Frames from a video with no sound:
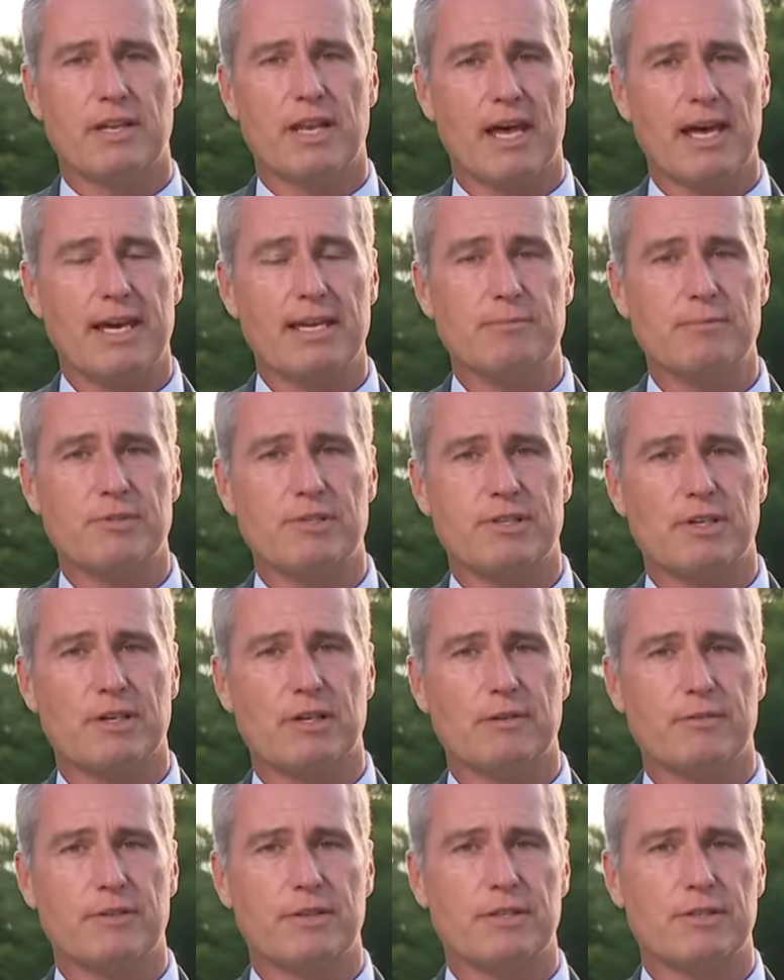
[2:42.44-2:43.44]
the names
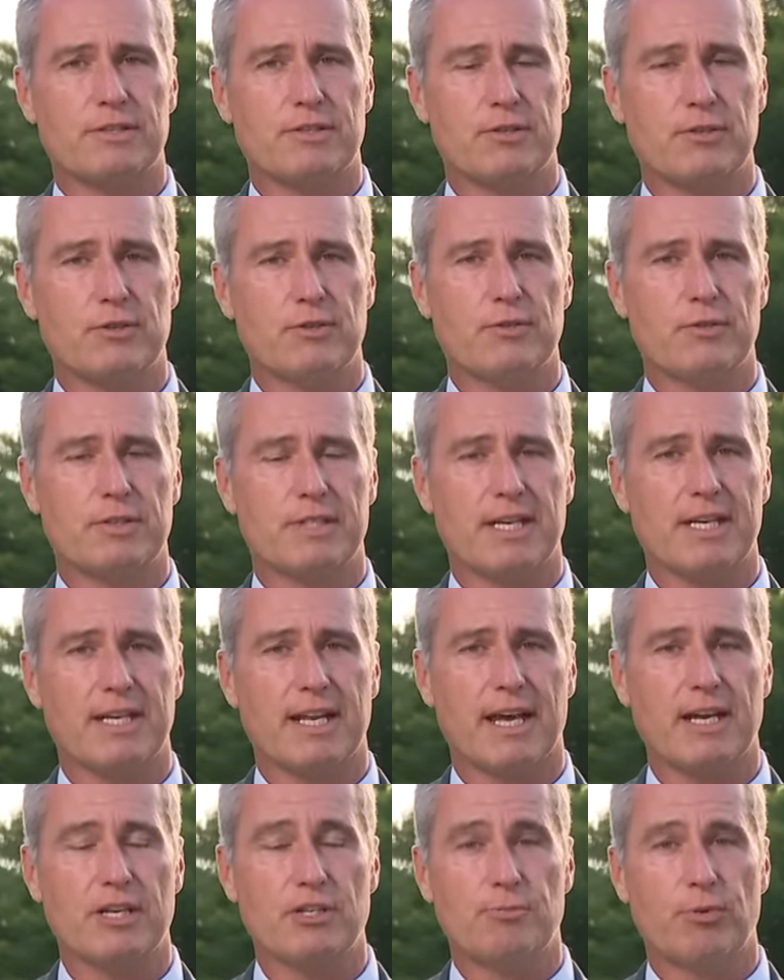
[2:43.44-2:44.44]
of the two
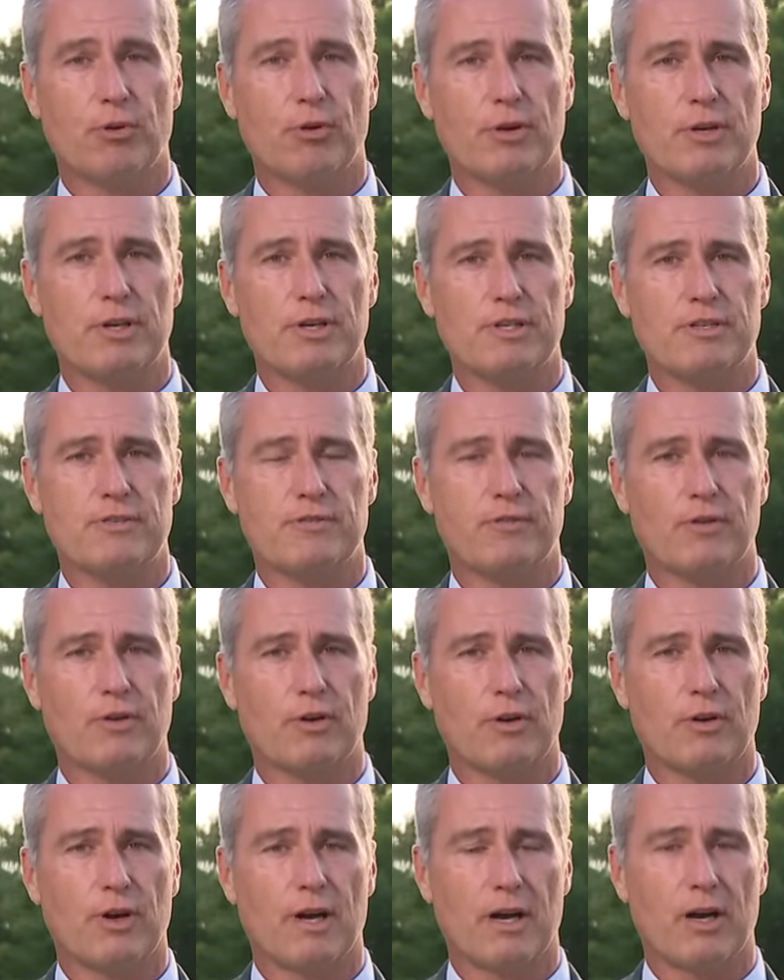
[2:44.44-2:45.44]
teenage boys
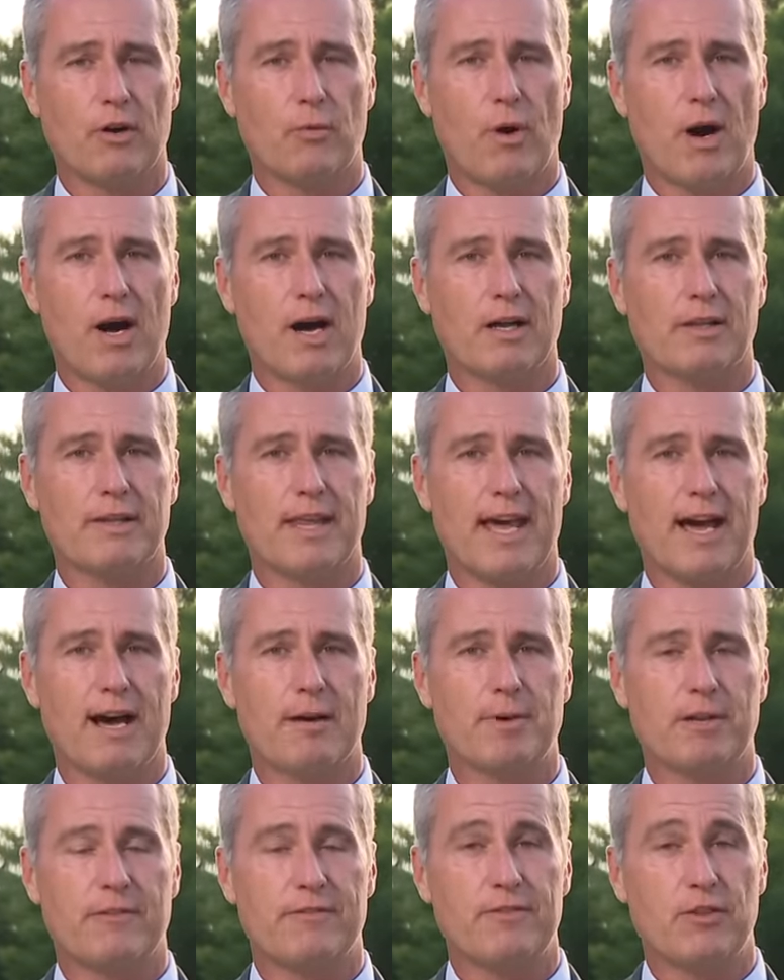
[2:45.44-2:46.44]
for a while
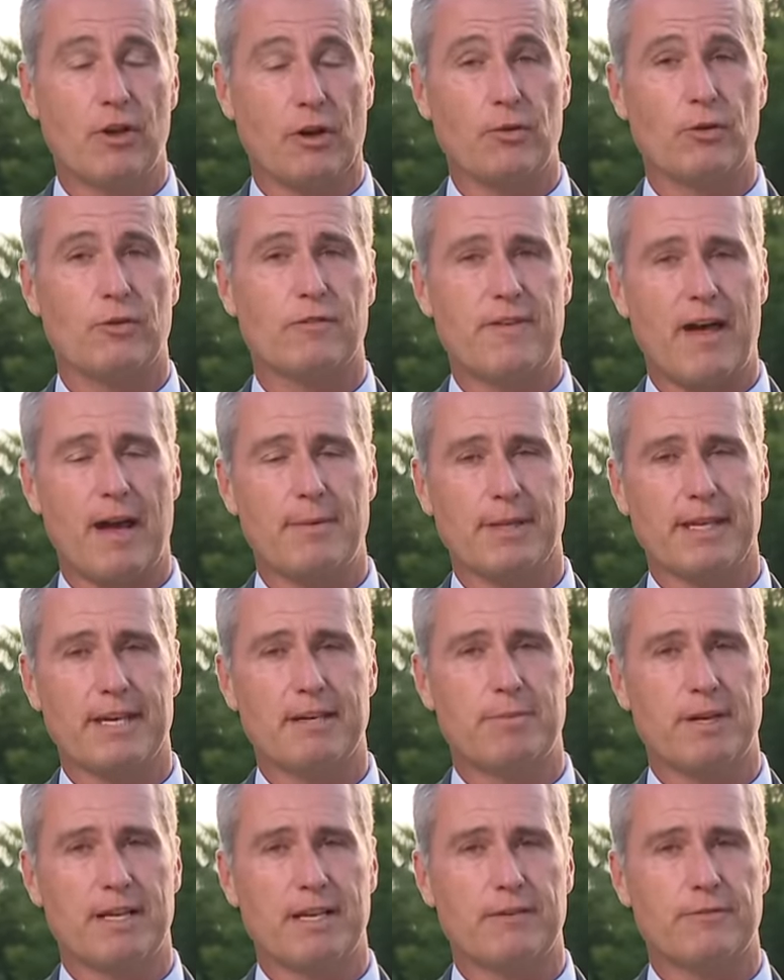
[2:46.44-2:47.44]
now, but not all family
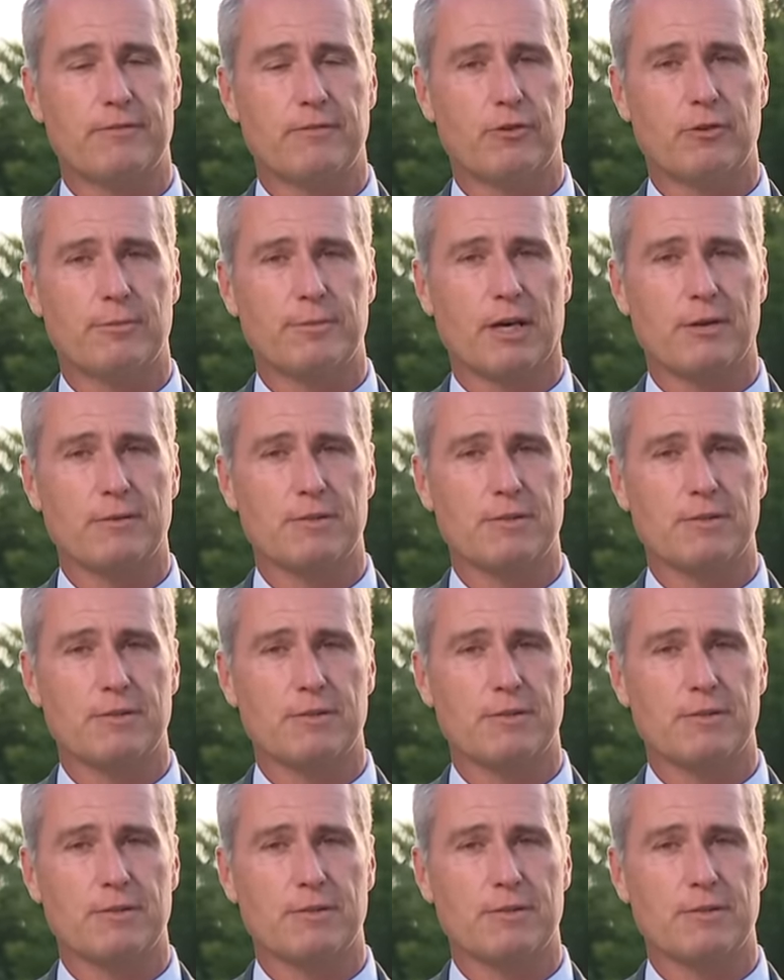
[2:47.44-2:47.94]
had been informed.